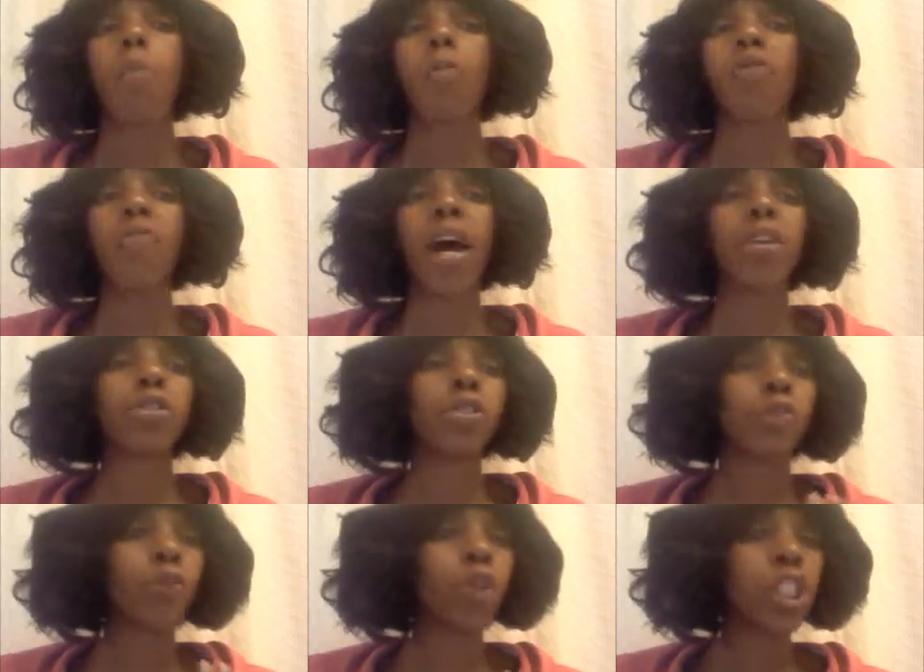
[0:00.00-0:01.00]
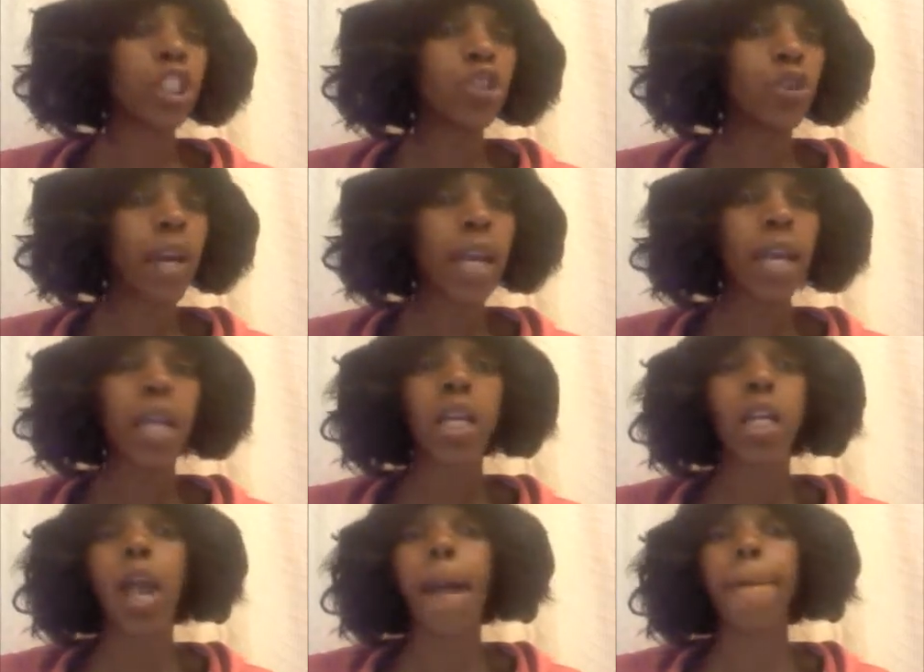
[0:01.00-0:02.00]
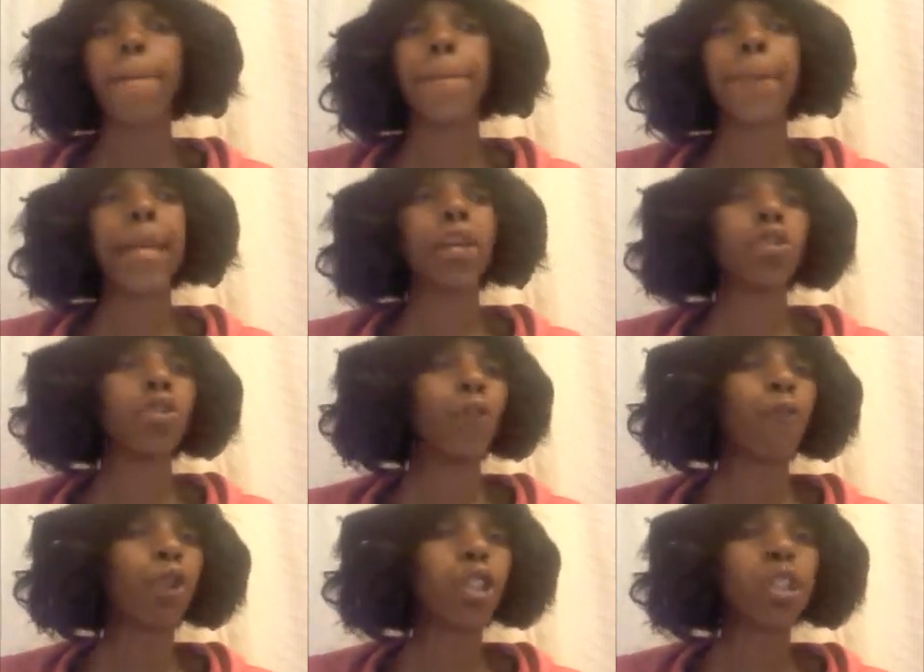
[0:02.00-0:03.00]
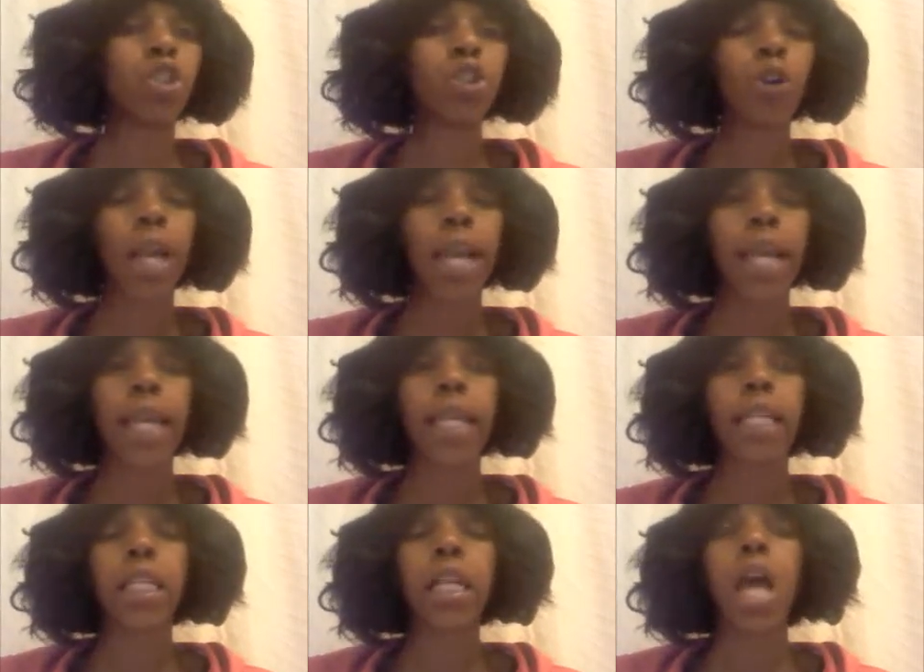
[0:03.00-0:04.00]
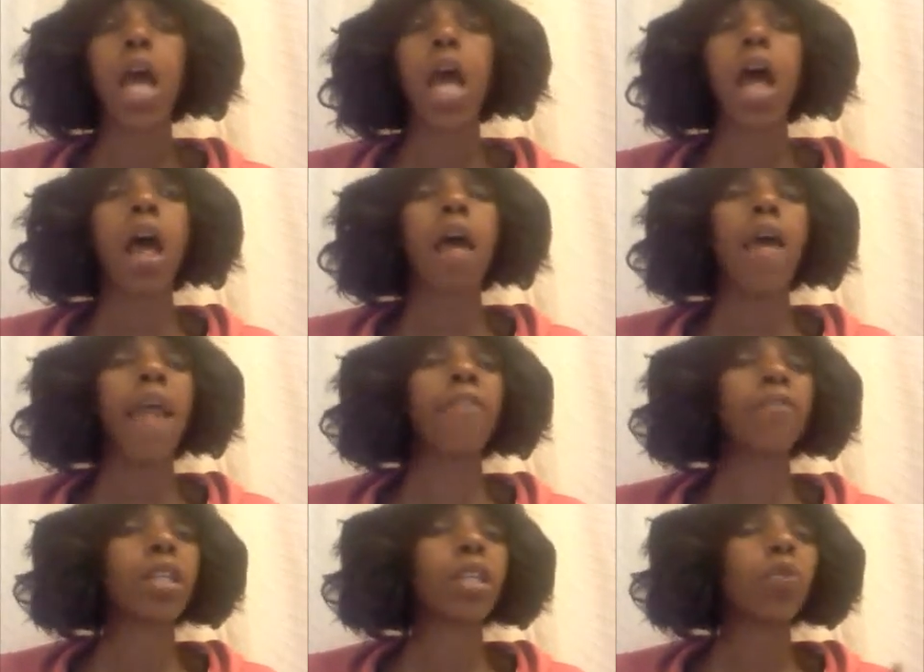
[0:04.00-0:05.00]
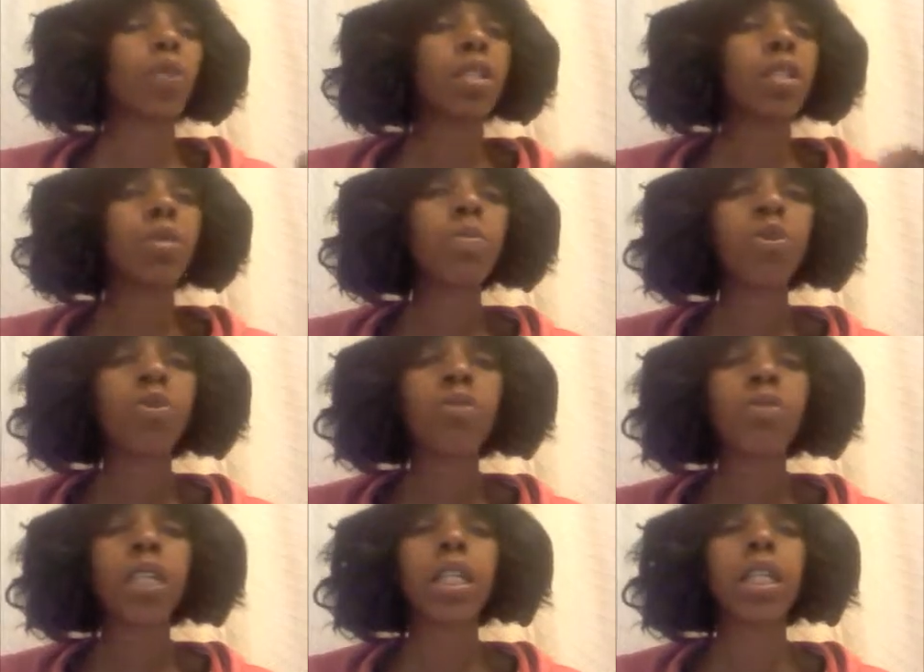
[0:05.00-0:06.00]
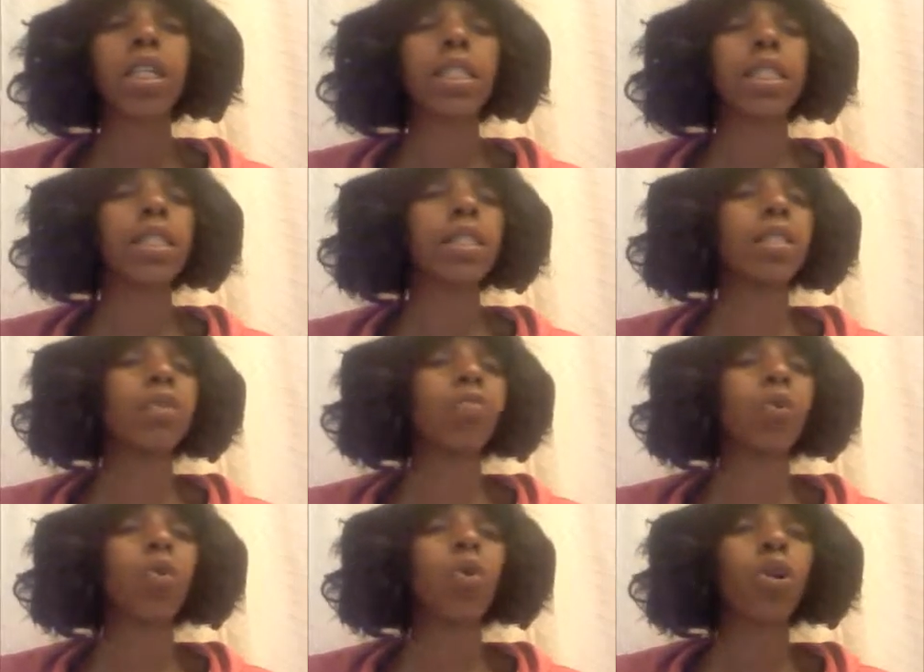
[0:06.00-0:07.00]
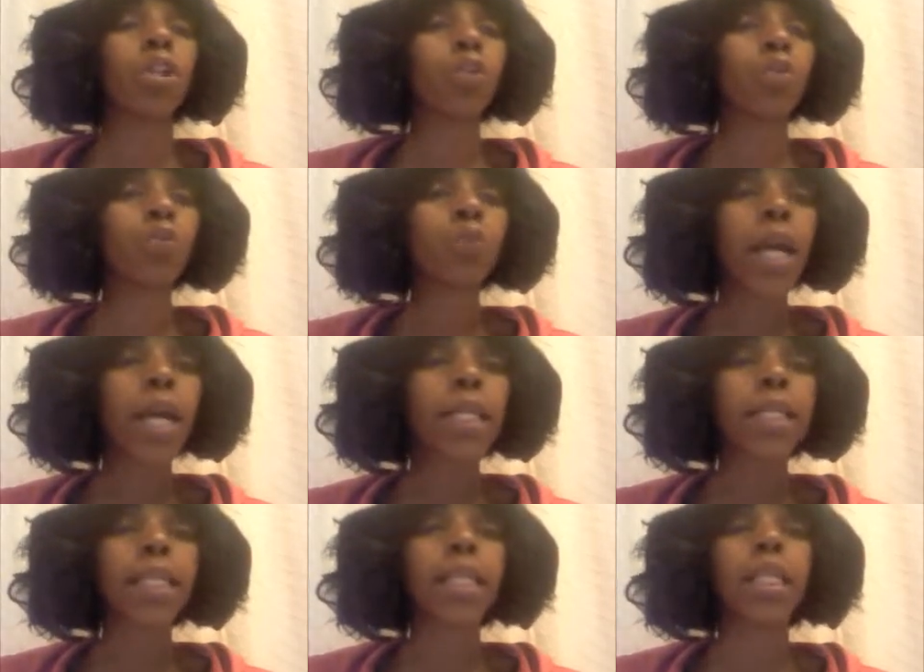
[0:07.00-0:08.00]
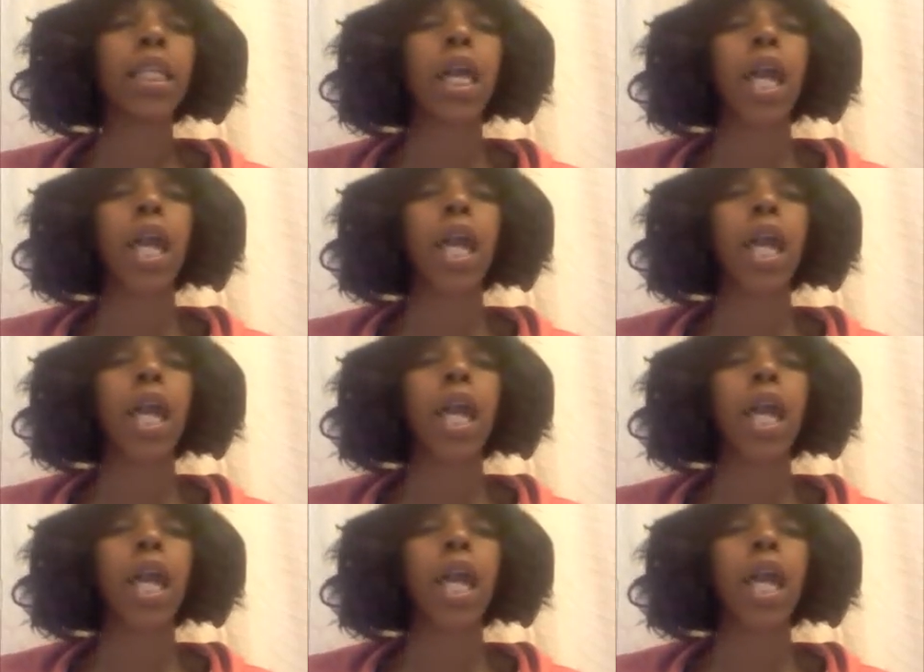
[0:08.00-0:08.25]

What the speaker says: Providers are fully trained, parents are fully trained, everything runs smoothly, attendance is recorded correctly.